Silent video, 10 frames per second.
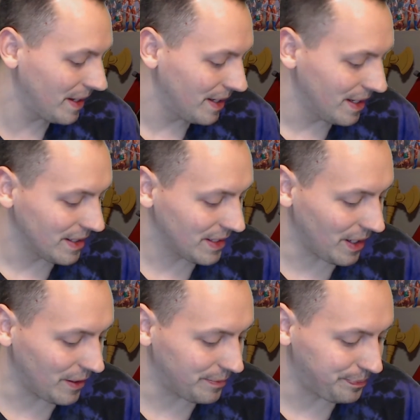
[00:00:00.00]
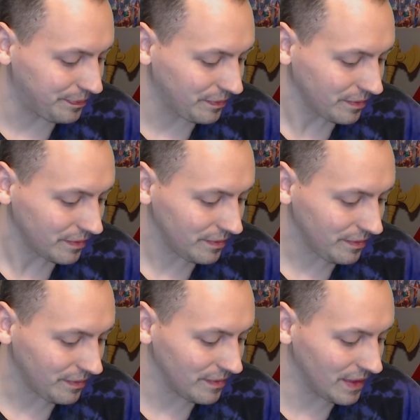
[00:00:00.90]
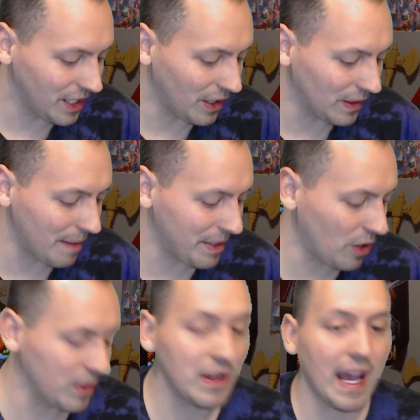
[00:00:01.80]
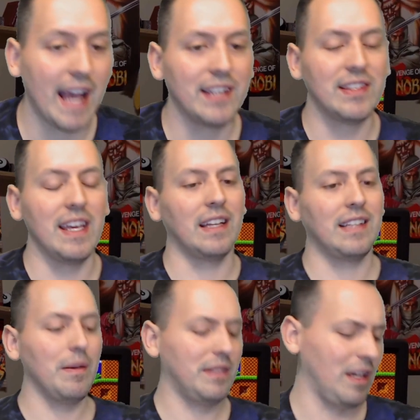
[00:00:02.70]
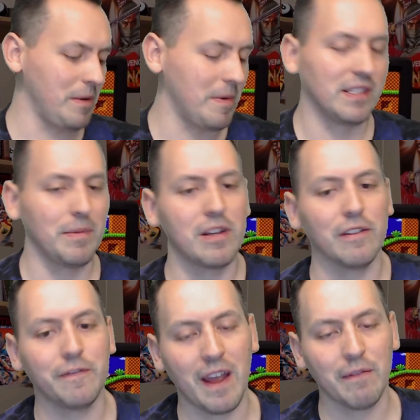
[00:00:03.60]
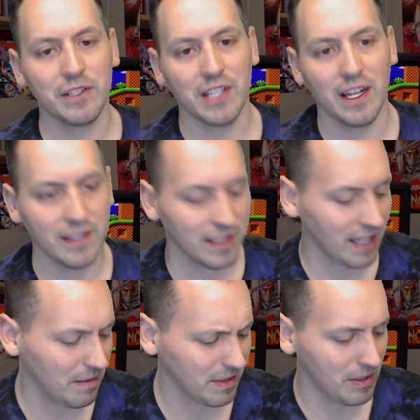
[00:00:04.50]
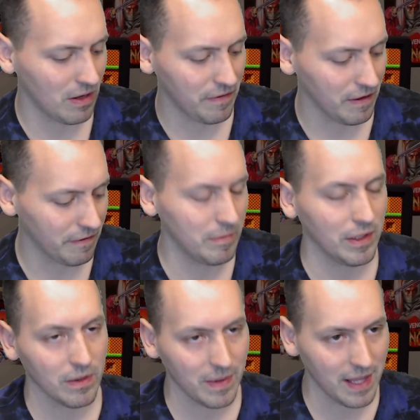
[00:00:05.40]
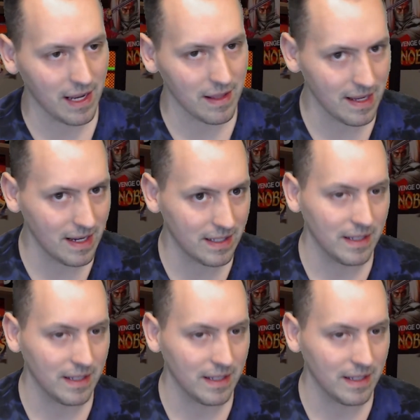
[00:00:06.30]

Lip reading: So, you know, let me know what you guys think. Tell me about some of your favorite Genesis games. Let me know if you're familiar with any of these.